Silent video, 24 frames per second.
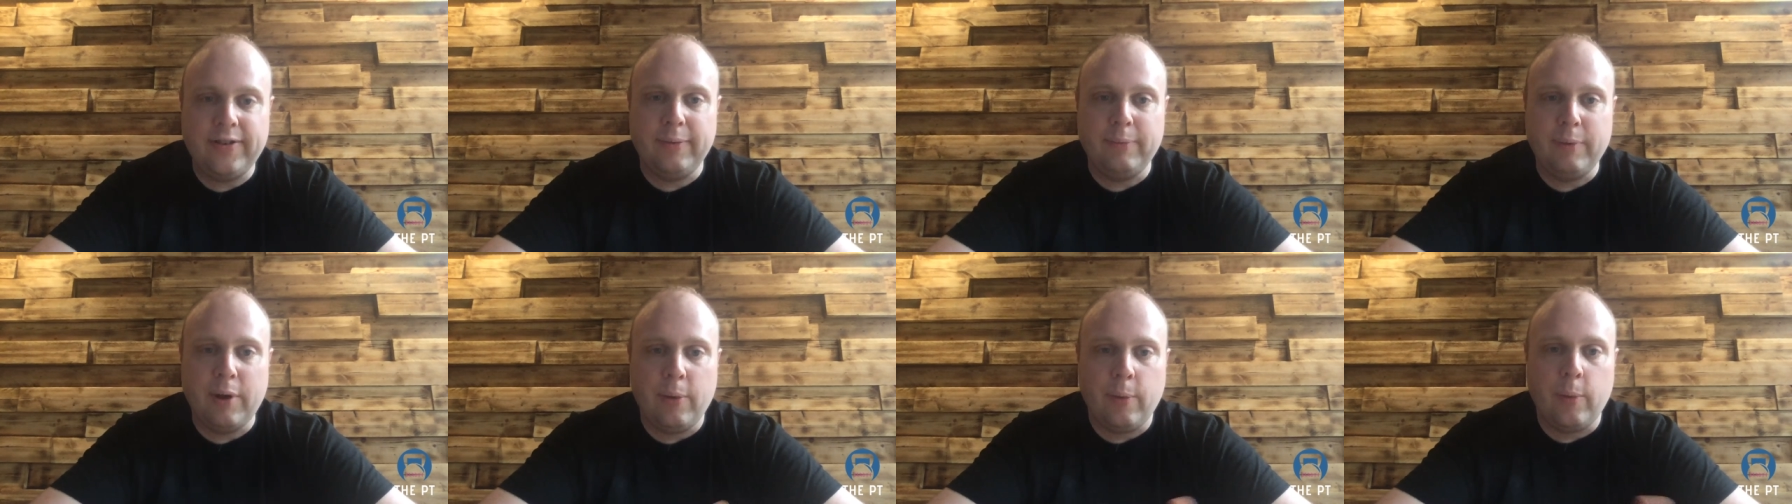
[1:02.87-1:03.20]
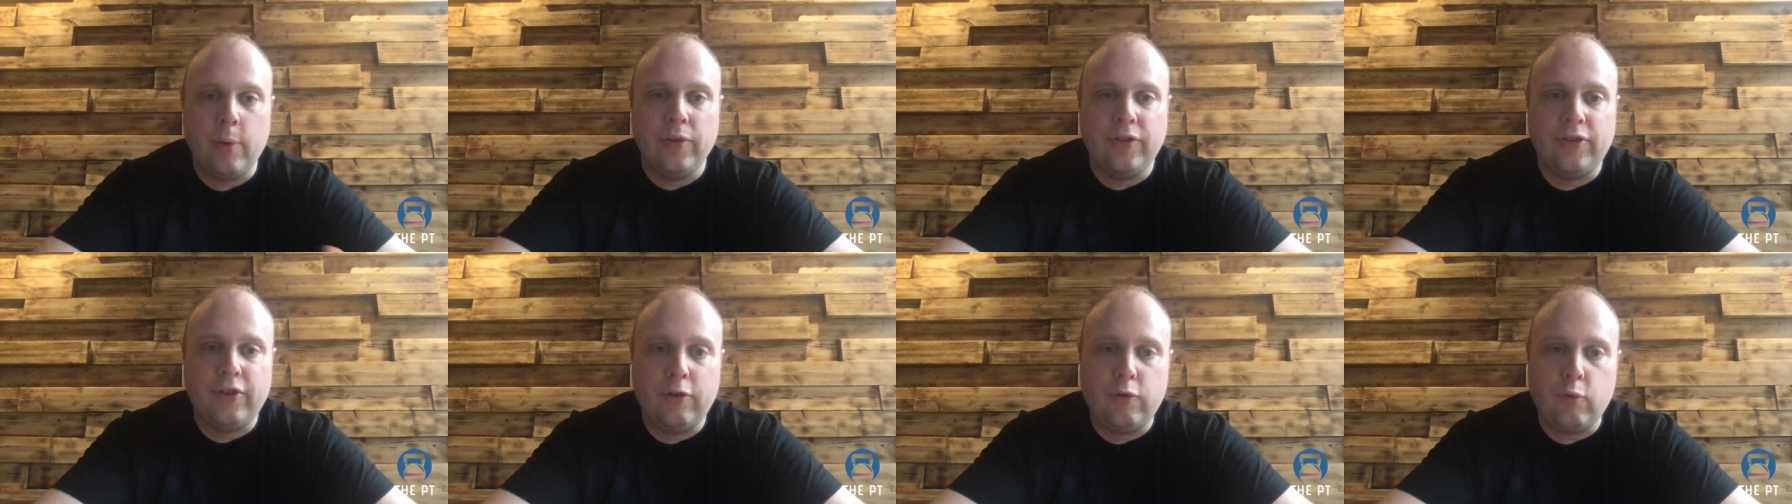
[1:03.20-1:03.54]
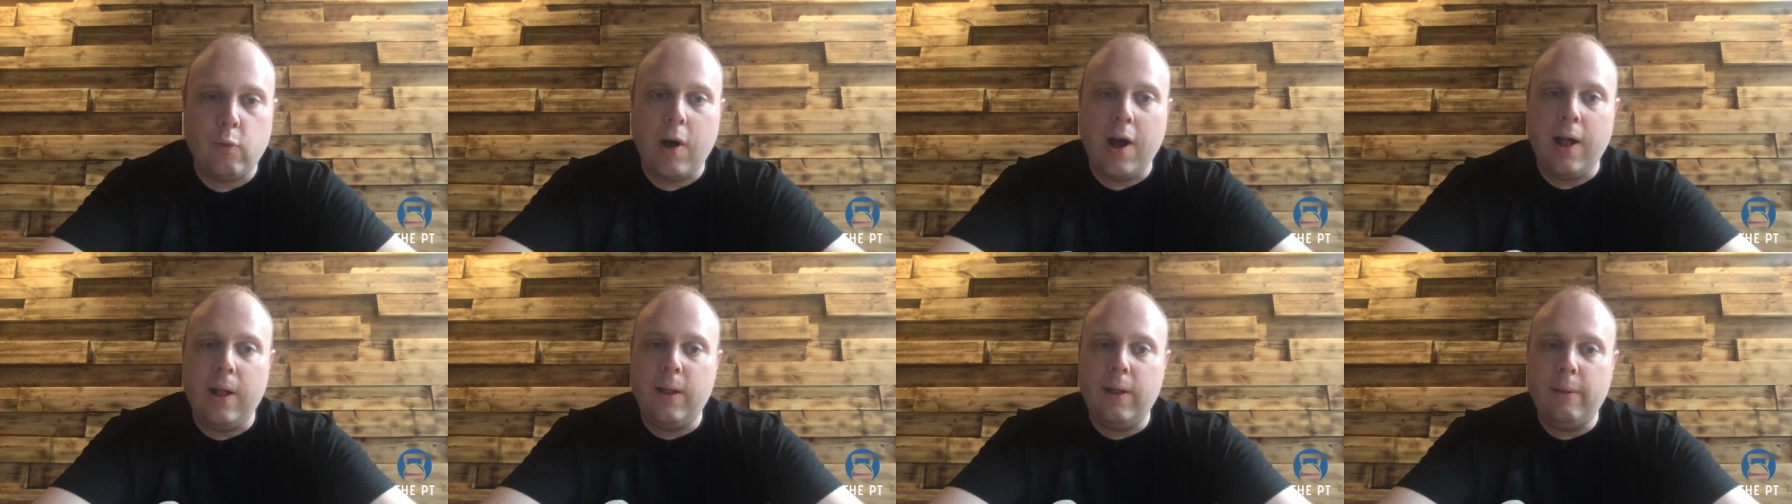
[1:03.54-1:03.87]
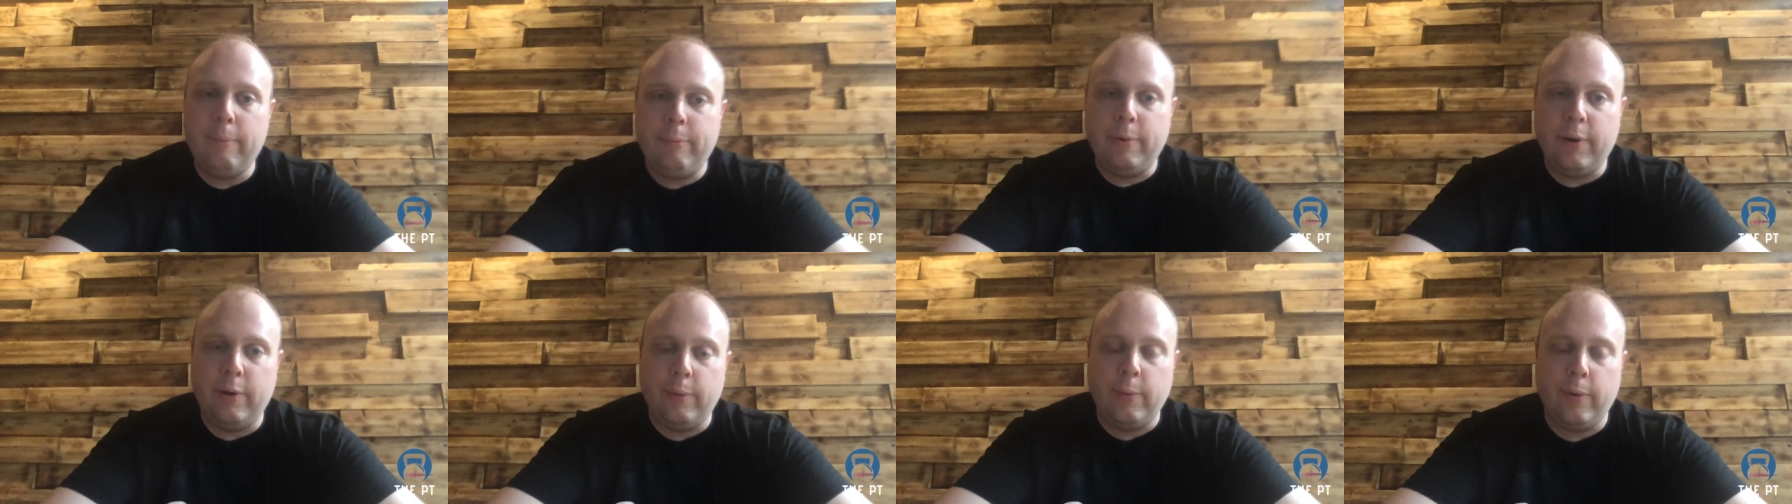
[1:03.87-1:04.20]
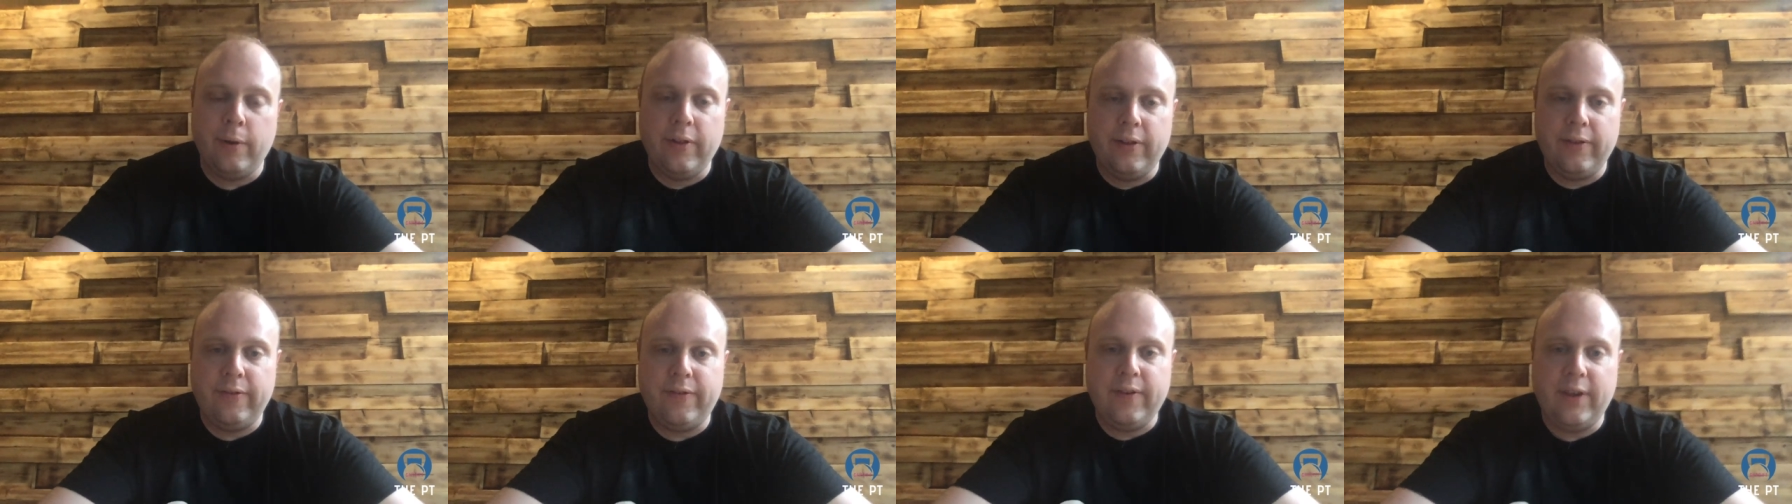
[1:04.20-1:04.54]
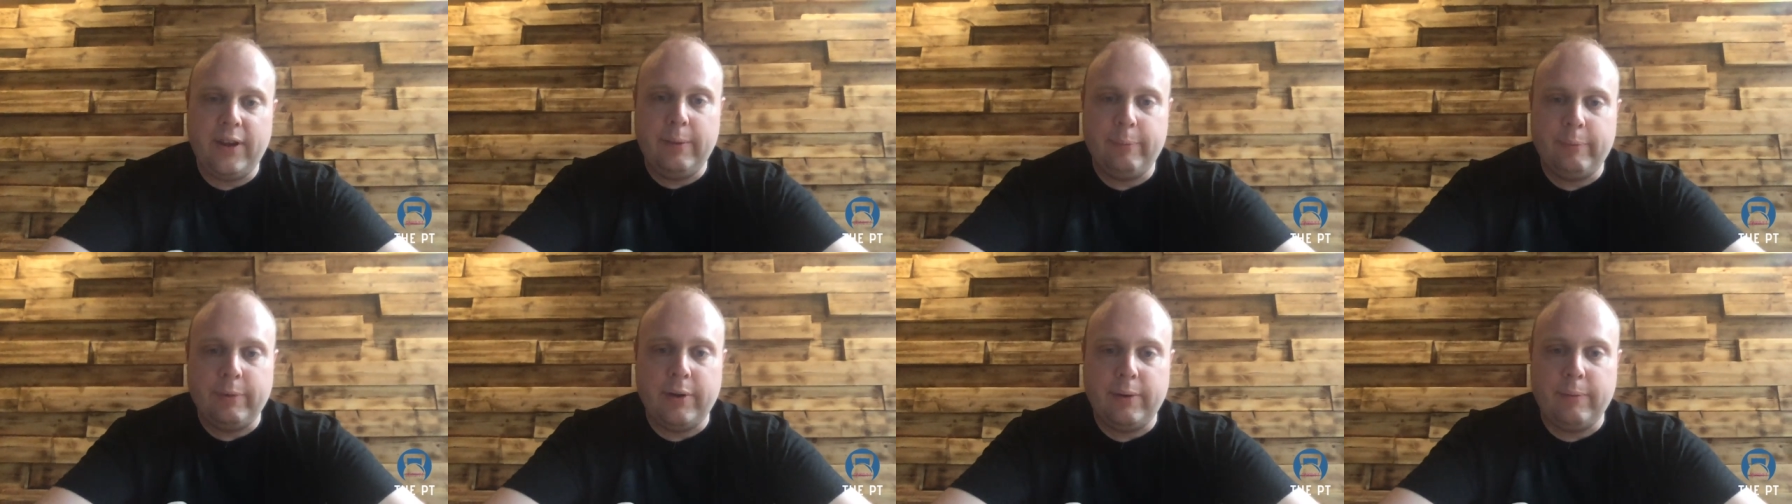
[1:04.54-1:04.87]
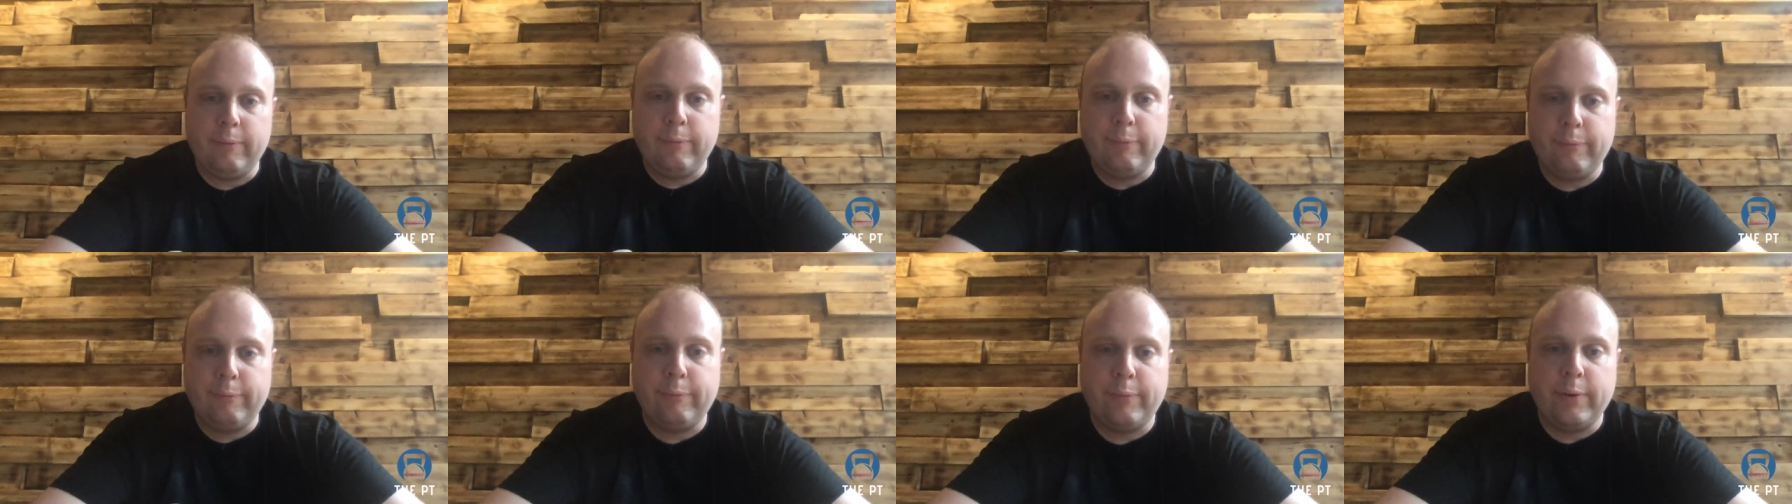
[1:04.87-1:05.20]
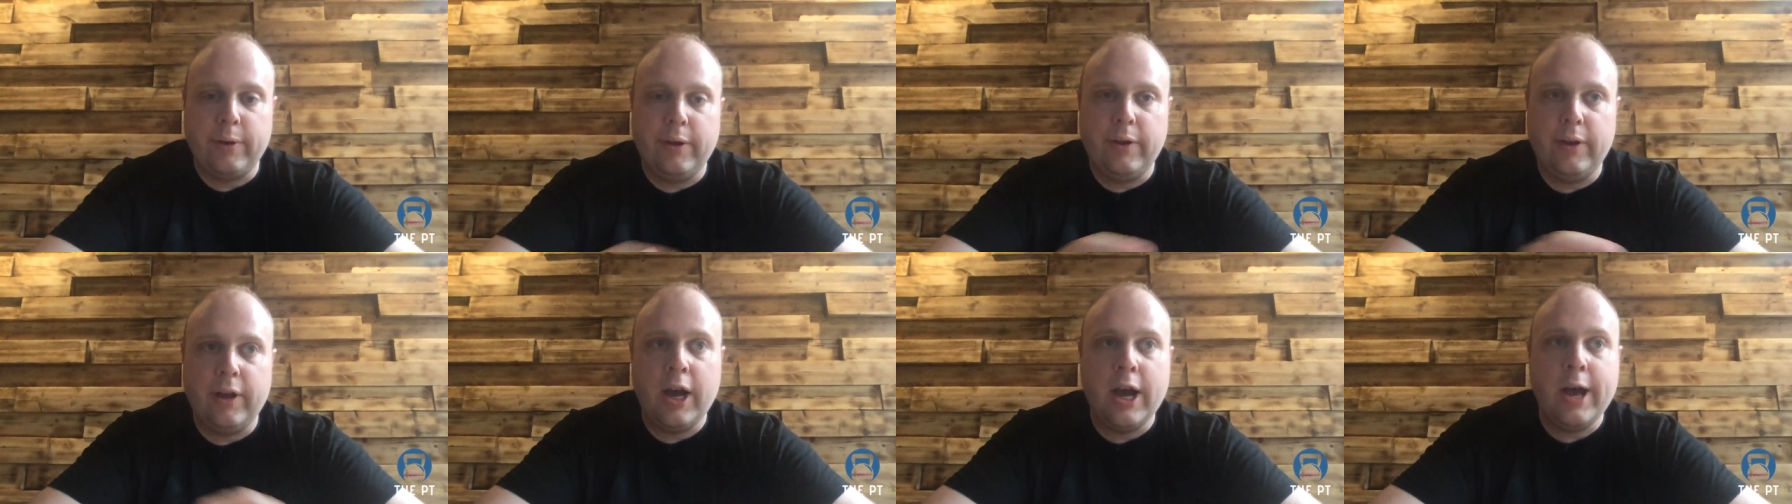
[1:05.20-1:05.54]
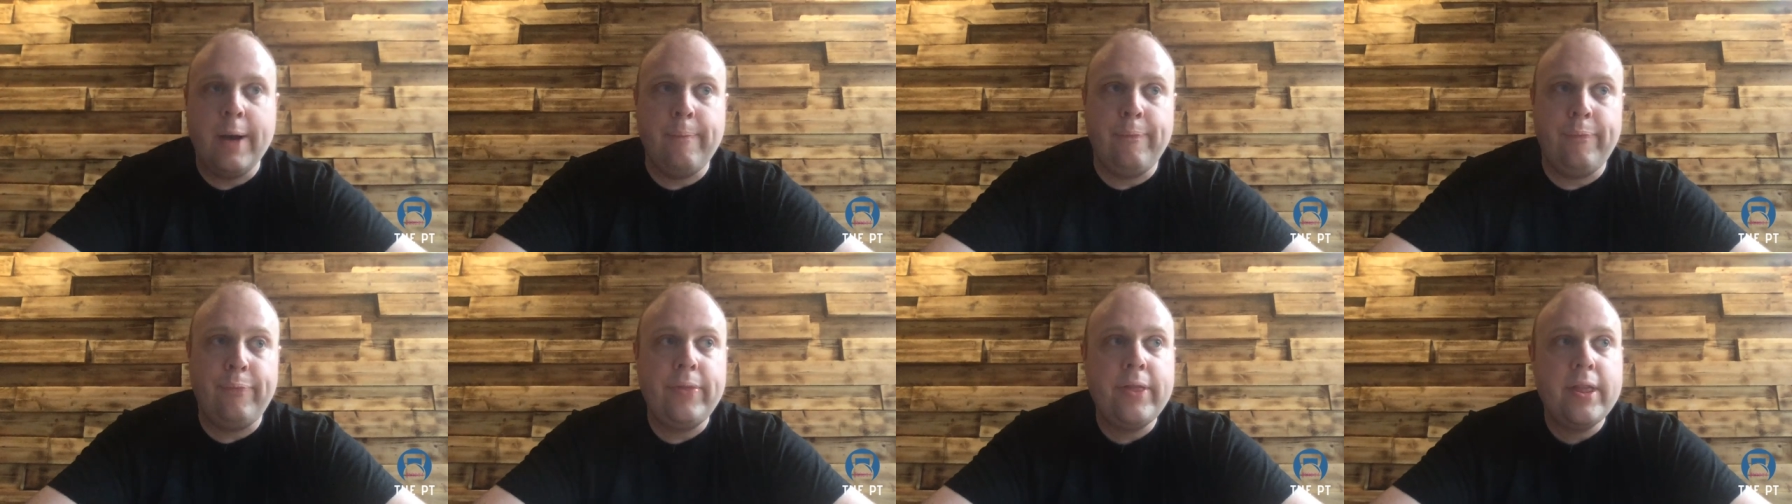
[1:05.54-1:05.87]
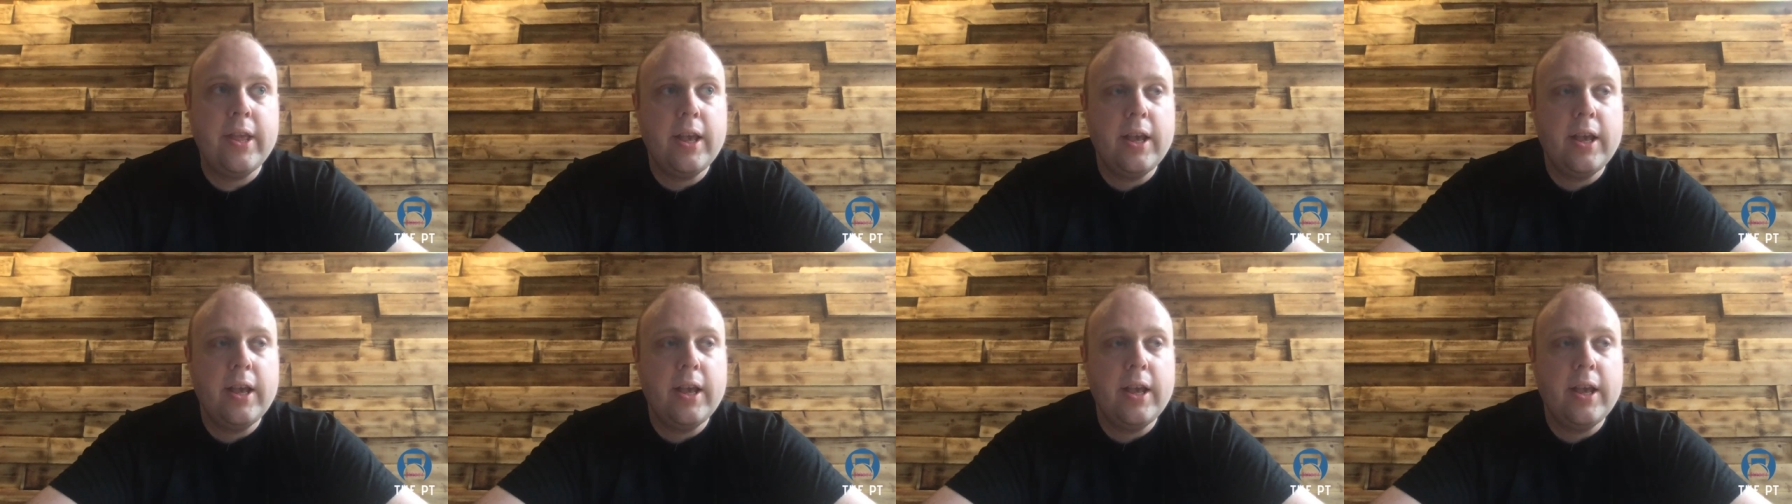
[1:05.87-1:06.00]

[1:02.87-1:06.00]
I'm not one to dwell, but one to think. But but um,